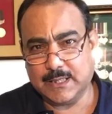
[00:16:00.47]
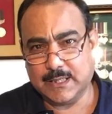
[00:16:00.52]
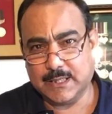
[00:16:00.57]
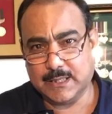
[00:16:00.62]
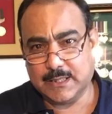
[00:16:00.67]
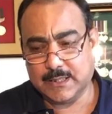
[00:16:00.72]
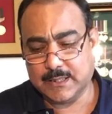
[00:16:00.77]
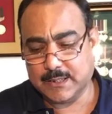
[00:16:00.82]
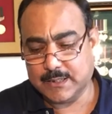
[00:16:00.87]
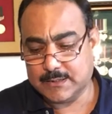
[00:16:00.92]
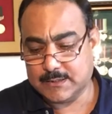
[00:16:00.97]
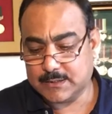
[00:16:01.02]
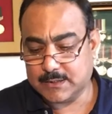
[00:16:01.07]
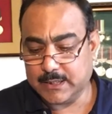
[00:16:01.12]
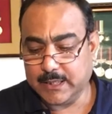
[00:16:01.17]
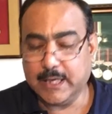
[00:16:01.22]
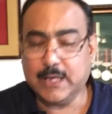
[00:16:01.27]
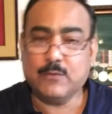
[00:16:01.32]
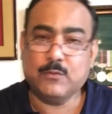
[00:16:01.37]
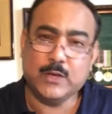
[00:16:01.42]
is
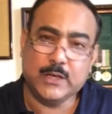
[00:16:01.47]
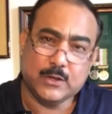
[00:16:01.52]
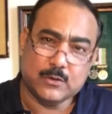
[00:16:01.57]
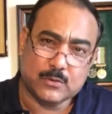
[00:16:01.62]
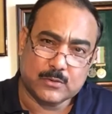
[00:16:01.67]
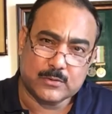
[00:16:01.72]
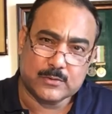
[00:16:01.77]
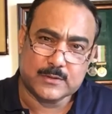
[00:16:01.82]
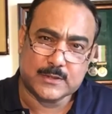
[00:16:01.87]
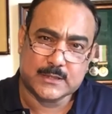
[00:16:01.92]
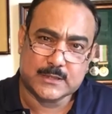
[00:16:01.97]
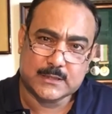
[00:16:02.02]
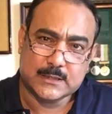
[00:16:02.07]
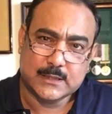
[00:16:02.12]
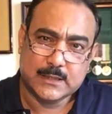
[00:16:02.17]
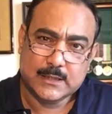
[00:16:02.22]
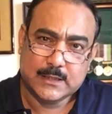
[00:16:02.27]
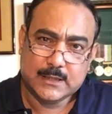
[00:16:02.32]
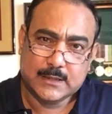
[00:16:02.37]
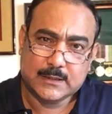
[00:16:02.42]
equally owns
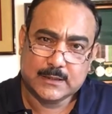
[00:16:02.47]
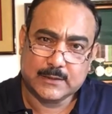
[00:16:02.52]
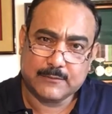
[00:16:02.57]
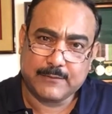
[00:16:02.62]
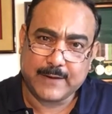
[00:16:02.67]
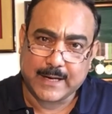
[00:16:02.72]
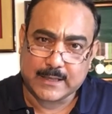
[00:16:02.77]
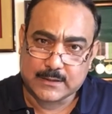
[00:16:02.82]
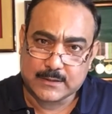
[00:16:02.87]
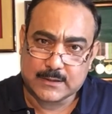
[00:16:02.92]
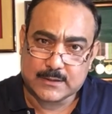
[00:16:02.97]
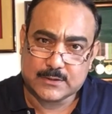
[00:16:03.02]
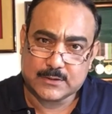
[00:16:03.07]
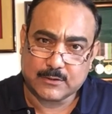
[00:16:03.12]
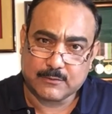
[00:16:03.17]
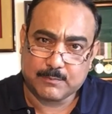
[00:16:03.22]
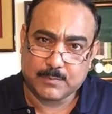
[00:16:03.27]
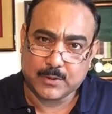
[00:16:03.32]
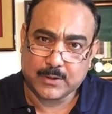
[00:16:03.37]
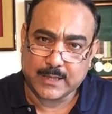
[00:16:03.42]
the factors
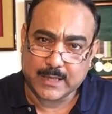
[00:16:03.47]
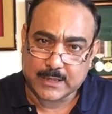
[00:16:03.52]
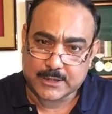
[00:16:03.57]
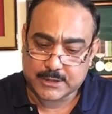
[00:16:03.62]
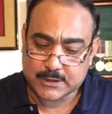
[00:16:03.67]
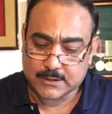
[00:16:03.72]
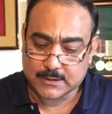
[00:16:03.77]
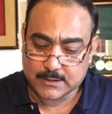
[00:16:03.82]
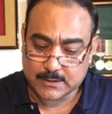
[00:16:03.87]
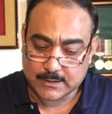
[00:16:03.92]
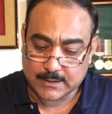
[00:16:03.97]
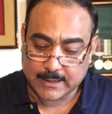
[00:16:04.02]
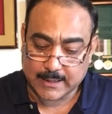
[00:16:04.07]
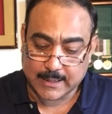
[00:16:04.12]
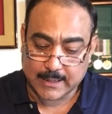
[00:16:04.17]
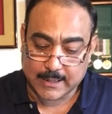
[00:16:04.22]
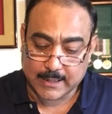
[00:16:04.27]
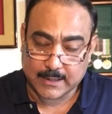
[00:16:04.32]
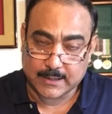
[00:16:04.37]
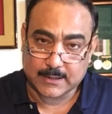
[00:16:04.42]
of production
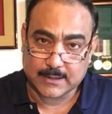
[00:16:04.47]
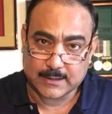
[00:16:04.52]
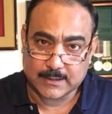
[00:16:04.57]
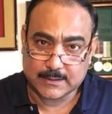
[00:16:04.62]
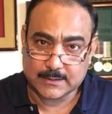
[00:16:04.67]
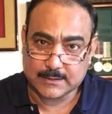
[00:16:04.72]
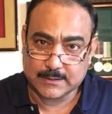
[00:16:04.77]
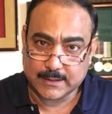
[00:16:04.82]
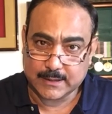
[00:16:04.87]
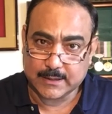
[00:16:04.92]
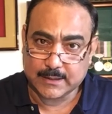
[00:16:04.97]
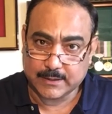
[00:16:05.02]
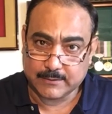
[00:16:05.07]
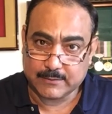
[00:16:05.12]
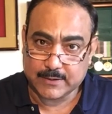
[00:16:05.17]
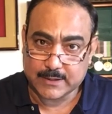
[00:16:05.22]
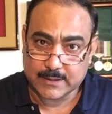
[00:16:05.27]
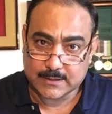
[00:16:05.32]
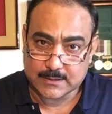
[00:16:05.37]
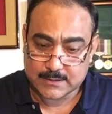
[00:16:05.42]
and their
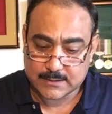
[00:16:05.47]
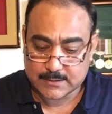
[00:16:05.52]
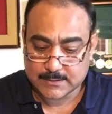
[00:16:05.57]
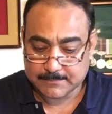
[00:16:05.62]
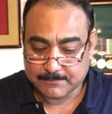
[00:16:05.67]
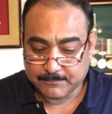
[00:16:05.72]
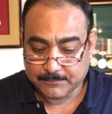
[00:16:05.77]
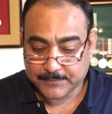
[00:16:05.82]
dividends.